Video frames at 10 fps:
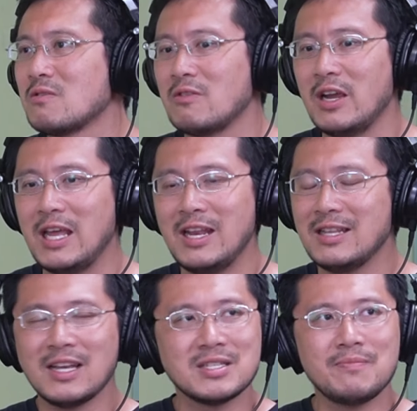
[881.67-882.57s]
Right. And
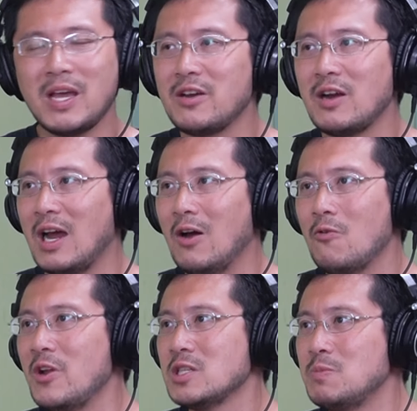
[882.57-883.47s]
it doesn't matter how
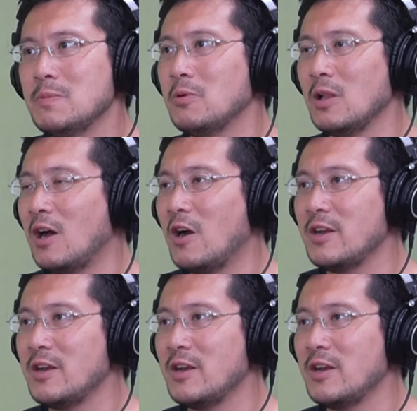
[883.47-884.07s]
rich people are.